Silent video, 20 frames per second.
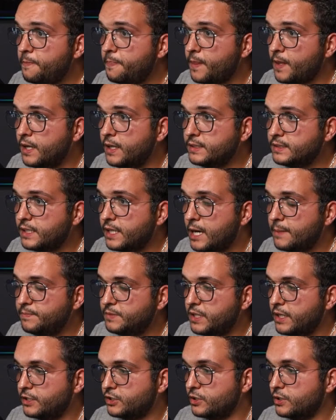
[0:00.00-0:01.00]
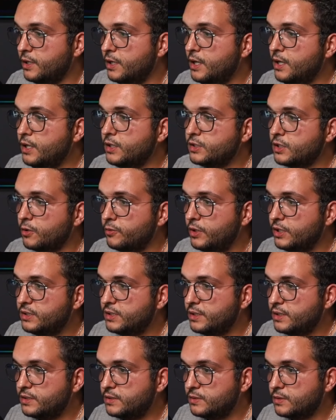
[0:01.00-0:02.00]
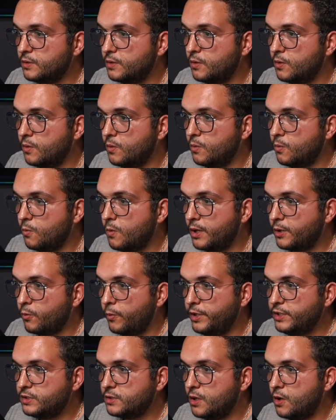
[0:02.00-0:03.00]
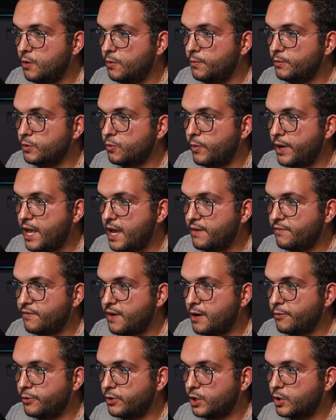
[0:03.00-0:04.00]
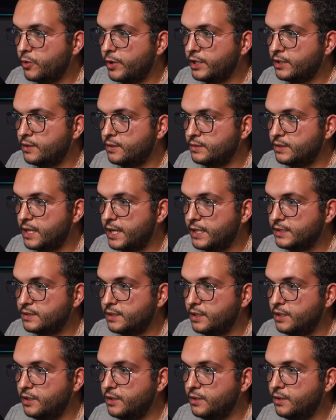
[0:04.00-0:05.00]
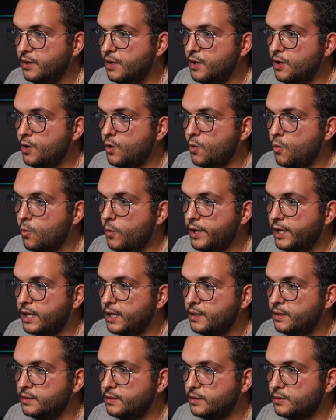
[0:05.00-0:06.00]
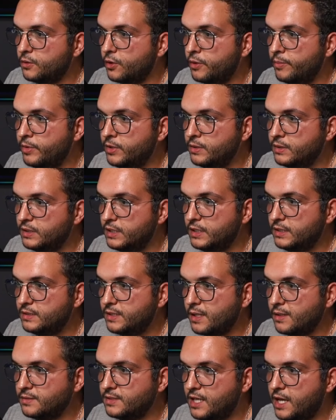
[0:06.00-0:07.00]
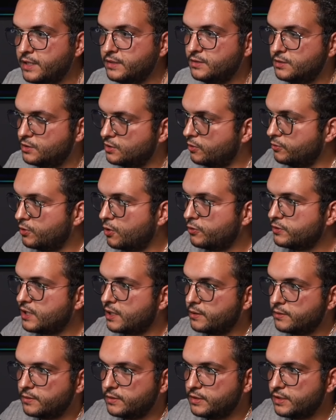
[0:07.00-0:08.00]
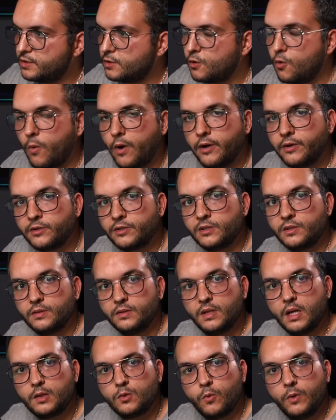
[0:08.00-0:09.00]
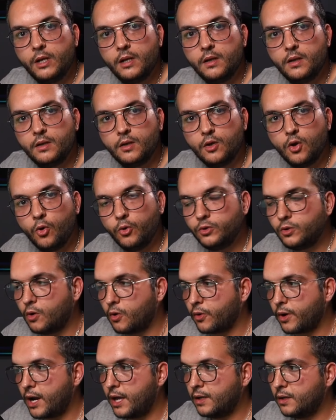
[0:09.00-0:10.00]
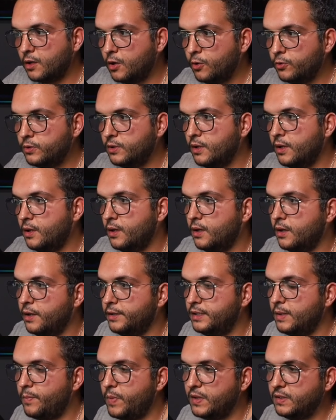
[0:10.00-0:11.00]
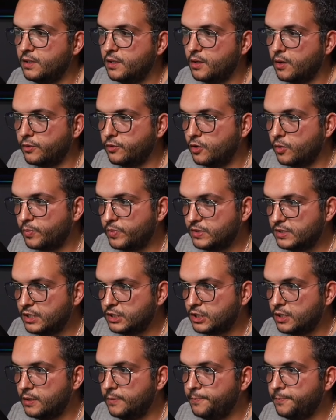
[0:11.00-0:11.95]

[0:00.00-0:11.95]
uh, setup section. So this is what we saw. We have our grid that is in here. We can determine the cell size. So those are the squares that will load or unload uh, depending on your position.